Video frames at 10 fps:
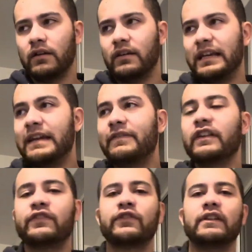Even
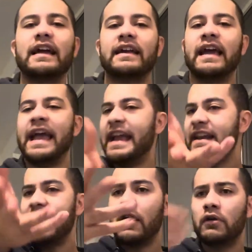like Hey
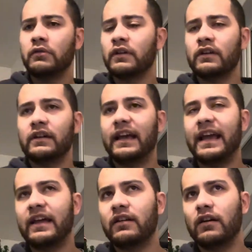Now
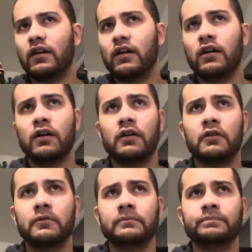and
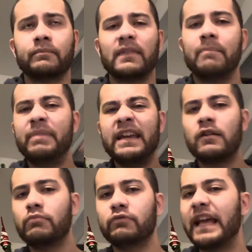
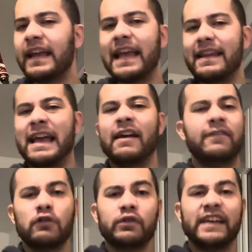Peekaboo, they getting heavy
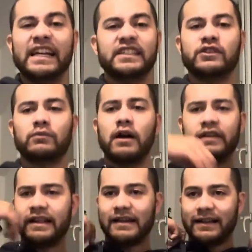rotation as well.
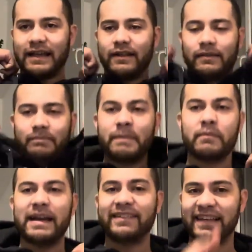People
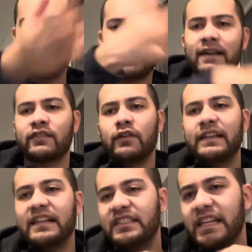make TikToks off
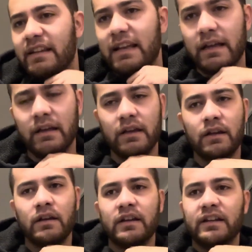that shit. Like,
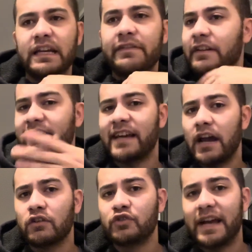even the
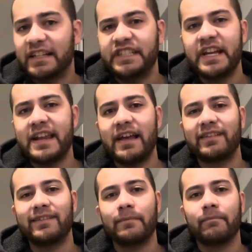title track,
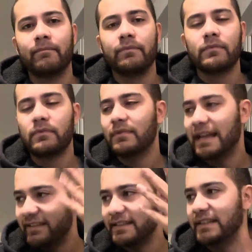GNX,
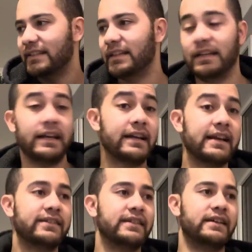like
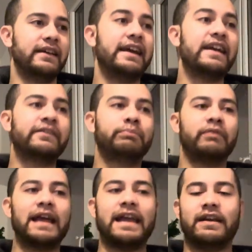it gets
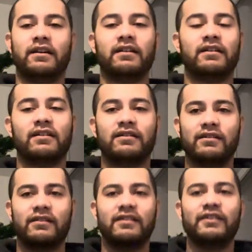played.
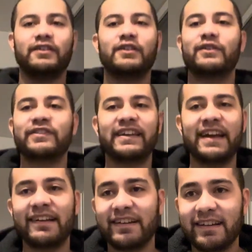You know what I'm saying?